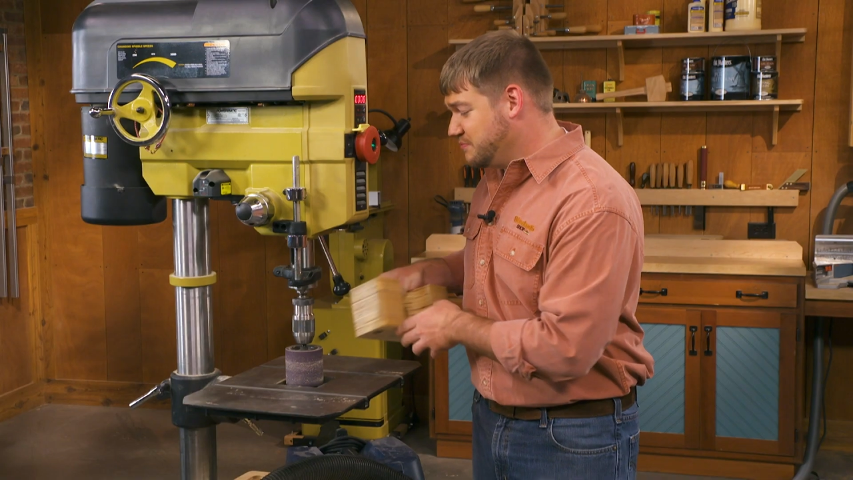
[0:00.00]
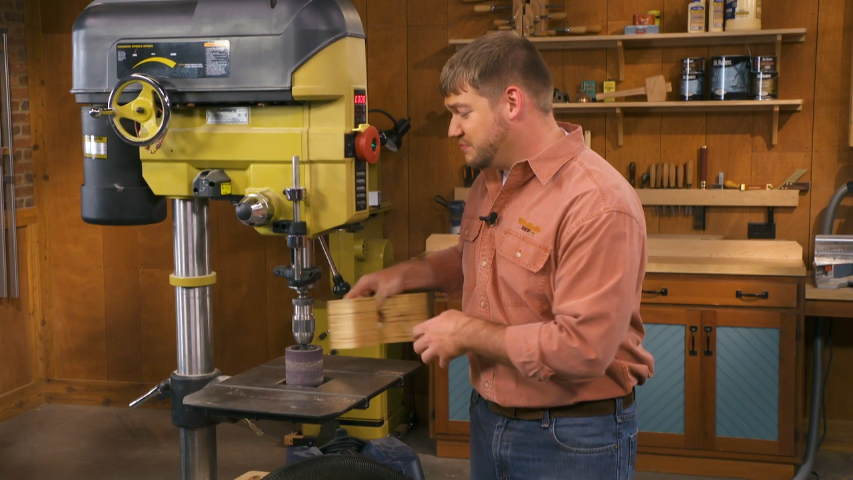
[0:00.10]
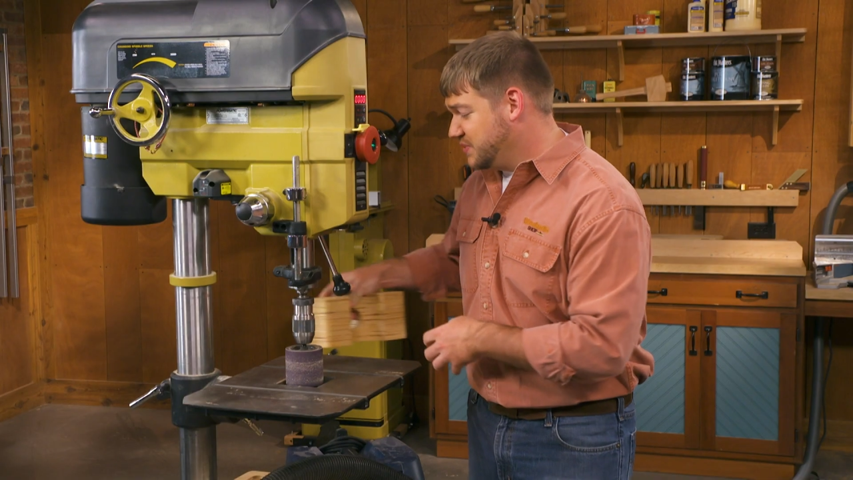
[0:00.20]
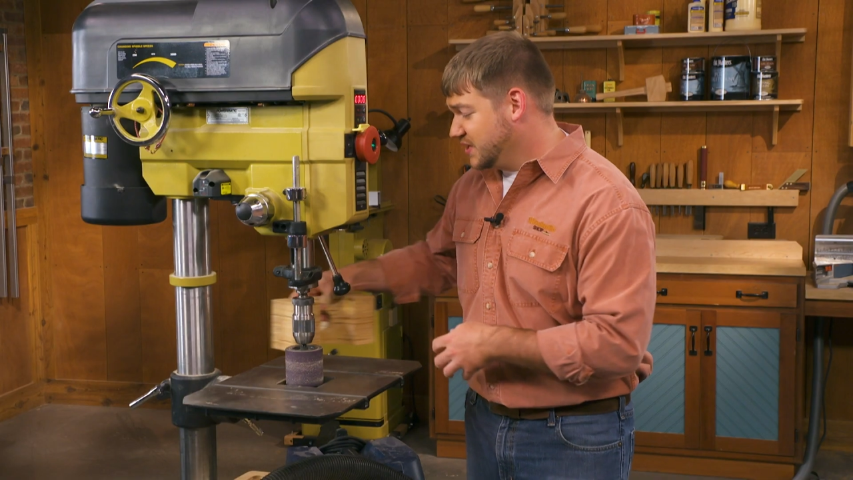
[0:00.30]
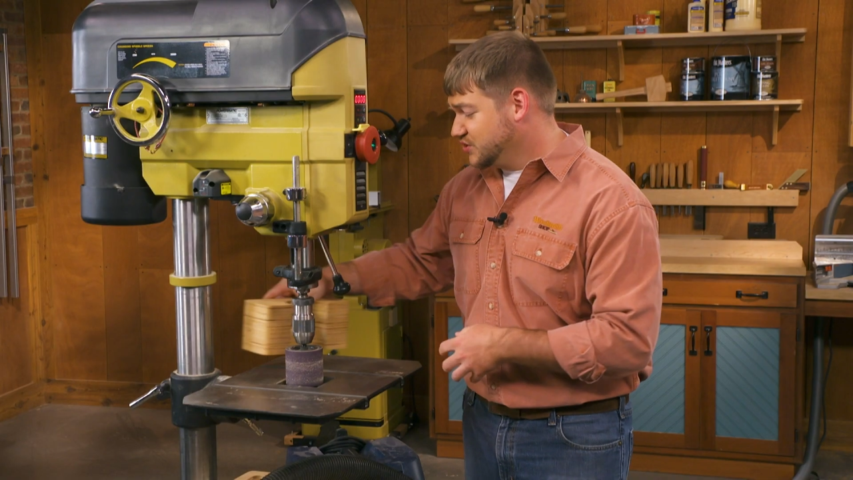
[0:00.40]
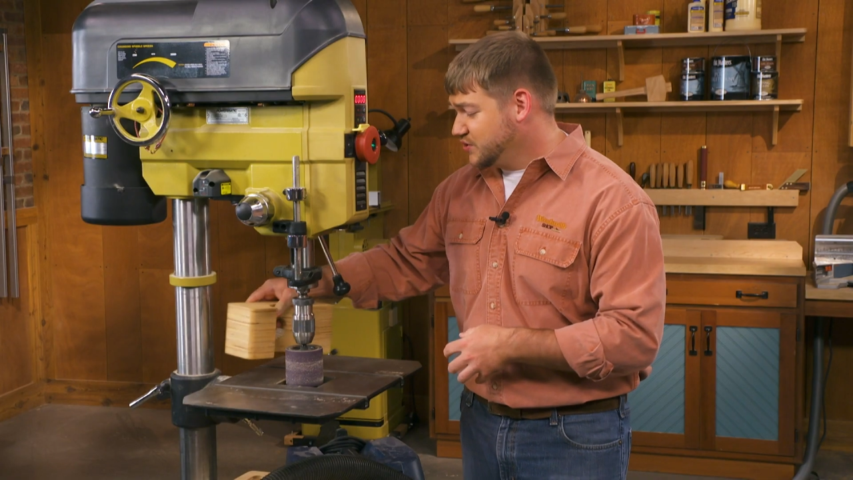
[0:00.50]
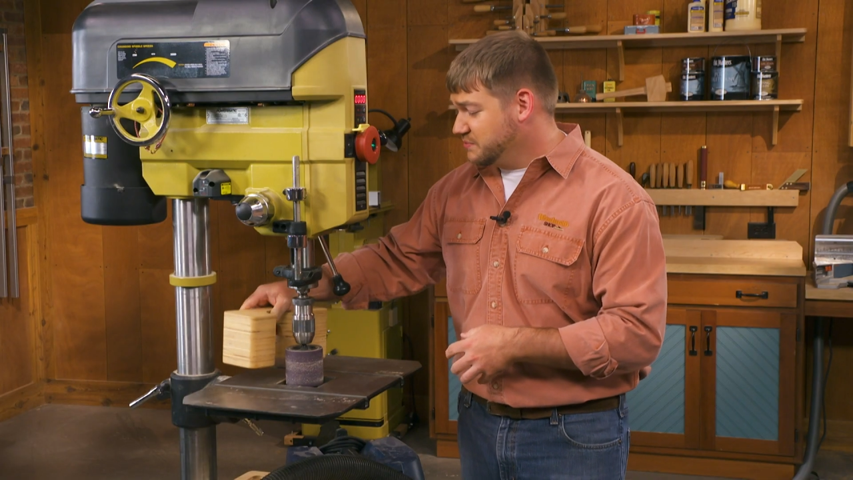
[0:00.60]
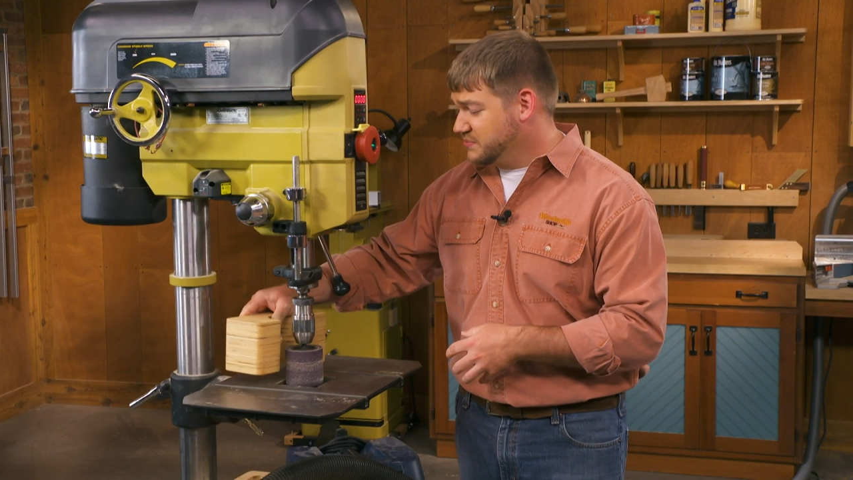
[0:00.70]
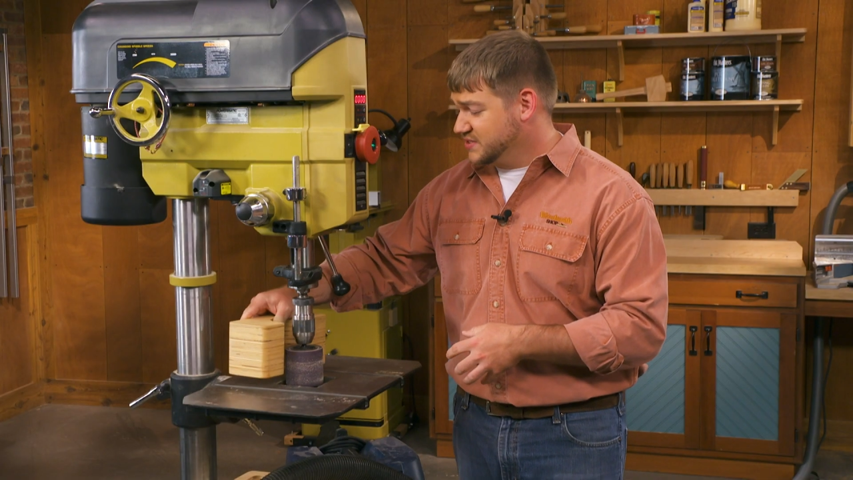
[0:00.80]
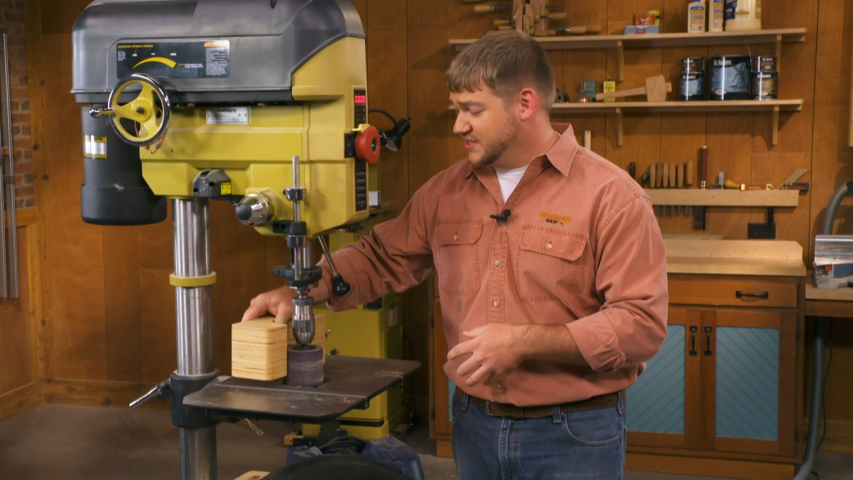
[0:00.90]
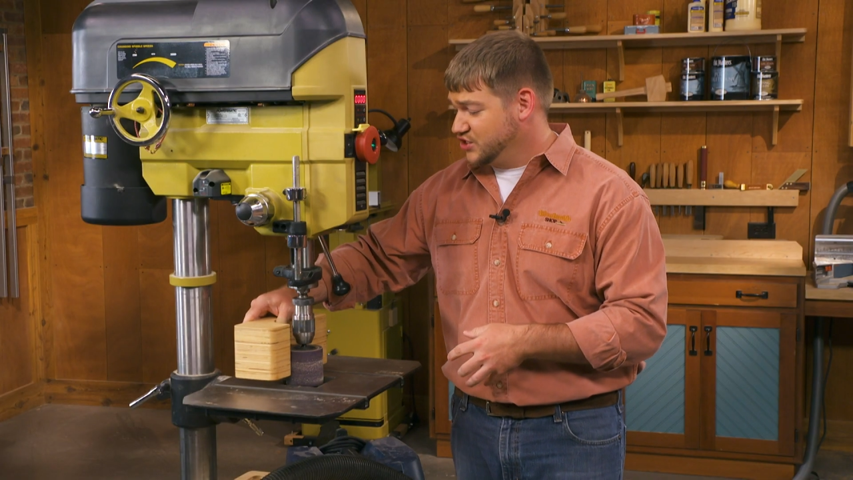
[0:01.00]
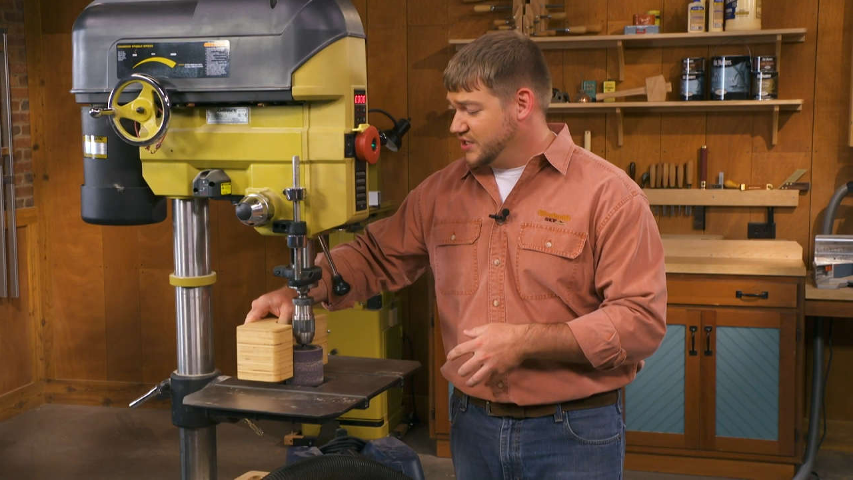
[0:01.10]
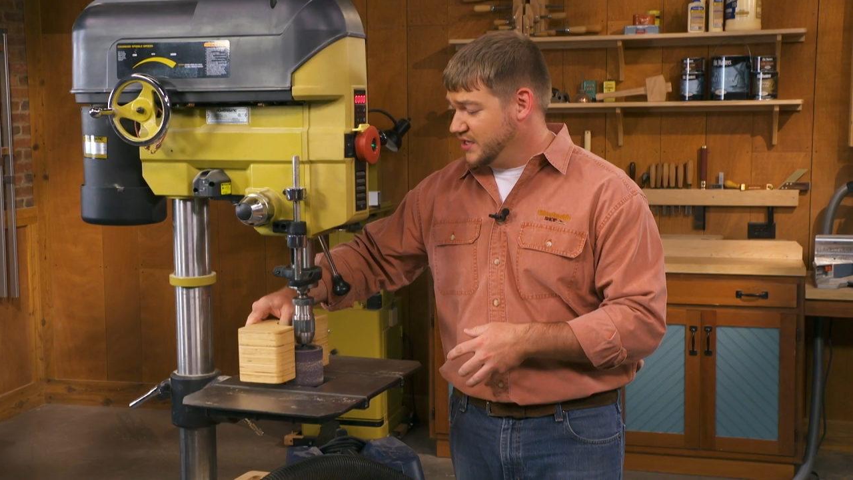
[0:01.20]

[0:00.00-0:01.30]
because you can position